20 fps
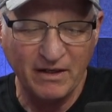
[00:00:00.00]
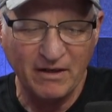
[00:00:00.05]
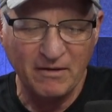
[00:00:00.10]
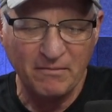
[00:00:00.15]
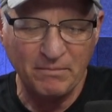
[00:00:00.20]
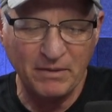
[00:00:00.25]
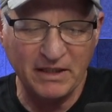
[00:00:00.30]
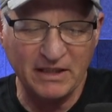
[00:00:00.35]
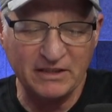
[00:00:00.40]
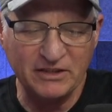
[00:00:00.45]

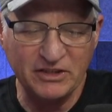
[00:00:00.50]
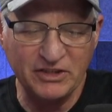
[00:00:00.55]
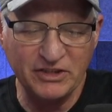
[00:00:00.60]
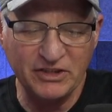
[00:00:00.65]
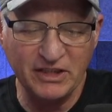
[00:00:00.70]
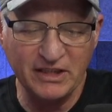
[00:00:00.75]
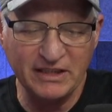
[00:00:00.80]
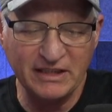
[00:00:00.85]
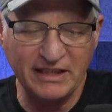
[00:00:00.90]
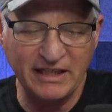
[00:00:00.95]
but it
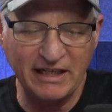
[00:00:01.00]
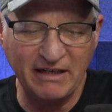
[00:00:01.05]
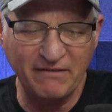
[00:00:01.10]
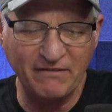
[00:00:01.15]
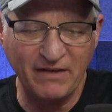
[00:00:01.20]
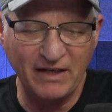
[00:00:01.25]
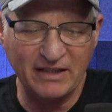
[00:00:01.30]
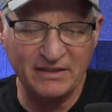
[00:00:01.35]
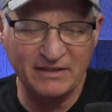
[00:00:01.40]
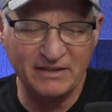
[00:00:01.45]
should give
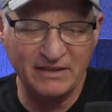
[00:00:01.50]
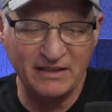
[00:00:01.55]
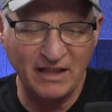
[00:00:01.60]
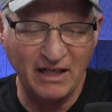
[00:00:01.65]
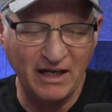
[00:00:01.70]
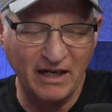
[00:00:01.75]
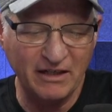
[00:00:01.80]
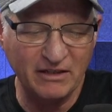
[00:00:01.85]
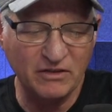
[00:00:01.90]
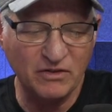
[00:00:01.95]
us
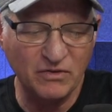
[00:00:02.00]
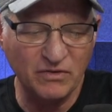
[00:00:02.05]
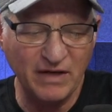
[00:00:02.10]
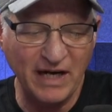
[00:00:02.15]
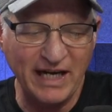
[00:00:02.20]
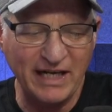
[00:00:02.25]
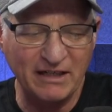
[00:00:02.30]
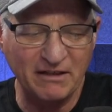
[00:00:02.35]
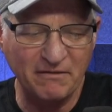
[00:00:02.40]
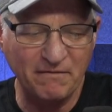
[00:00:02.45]
a
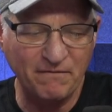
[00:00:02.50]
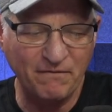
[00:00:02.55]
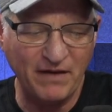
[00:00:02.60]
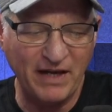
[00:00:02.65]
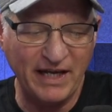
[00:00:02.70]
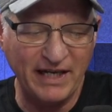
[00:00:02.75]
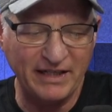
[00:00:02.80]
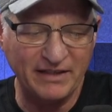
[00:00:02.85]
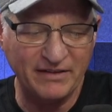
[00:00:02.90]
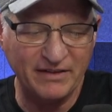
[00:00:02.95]
greater
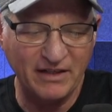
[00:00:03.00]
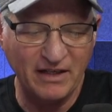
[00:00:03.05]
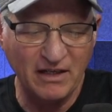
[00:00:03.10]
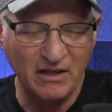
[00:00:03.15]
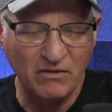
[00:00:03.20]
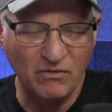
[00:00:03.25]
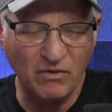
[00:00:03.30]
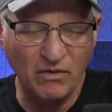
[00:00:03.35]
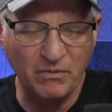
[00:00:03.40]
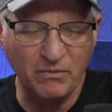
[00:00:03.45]
faith
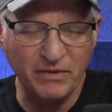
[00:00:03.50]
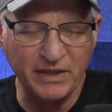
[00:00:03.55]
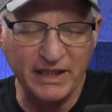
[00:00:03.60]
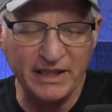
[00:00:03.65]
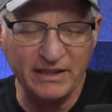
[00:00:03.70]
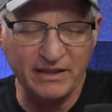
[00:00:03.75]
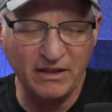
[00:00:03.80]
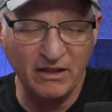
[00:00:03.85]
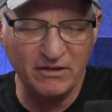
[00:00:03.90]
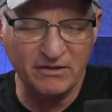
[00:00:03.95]
when we
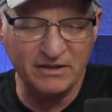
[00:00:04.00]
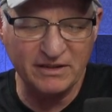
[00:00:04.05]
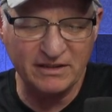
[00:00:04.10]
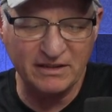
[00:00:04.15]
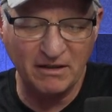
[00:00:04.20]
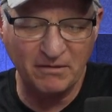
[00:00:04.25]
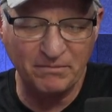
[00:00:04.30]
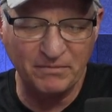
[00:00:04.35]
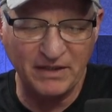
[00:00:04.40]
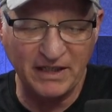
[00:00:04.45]
know
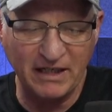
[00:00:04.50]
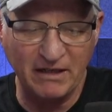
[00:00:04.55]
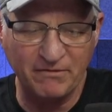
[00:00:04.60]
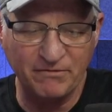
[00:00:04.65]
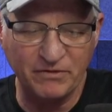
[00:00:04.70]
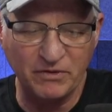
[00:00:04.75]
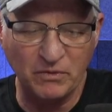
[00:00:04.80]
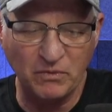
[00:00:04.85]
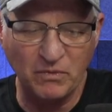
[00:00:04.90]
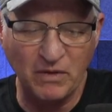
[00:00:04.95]
something of
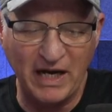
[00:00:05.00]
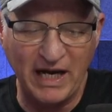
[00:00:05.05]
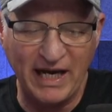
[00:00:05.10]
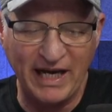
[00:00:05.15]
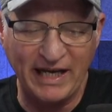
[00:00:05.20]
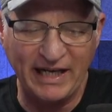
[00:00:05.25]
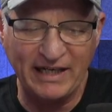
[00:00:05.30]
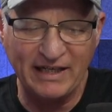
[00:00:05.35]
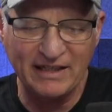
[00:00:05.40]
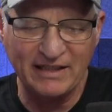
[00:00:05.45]
the
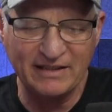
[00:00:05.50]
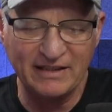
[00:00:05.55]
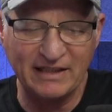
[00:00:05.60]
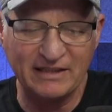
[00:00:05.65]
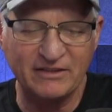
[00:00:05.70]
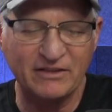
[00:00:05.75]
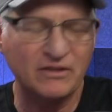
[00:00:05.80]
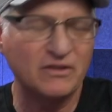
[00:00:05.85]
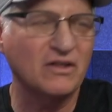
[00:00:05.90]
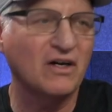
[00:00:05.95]
way that
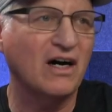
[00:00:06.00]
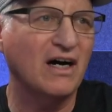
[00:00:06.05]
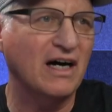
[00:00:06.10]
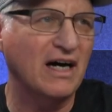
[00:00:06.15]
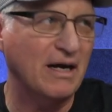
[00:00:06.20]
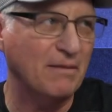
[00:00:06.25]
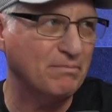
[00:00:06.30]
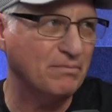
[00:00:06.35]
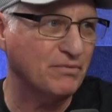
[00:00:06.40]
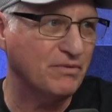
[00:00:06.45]
the law
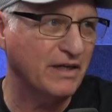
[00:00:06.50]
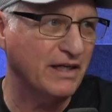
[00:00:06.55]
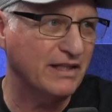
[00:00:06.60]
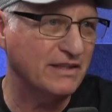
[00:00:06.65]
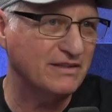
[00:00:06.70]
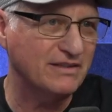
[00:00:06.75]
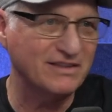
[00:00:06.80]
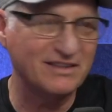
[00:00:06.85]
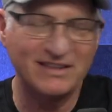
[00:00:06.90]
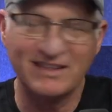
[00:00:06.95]

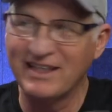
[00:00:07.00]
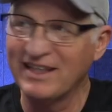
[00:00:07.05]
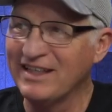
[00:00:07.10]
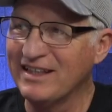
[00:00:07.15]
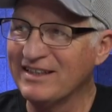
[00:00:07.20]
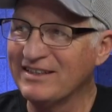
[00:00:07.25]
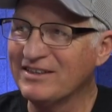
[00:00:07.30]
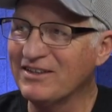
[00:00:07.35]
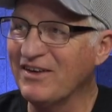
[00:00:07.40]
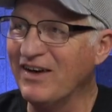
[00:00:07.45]
operates. So yeah.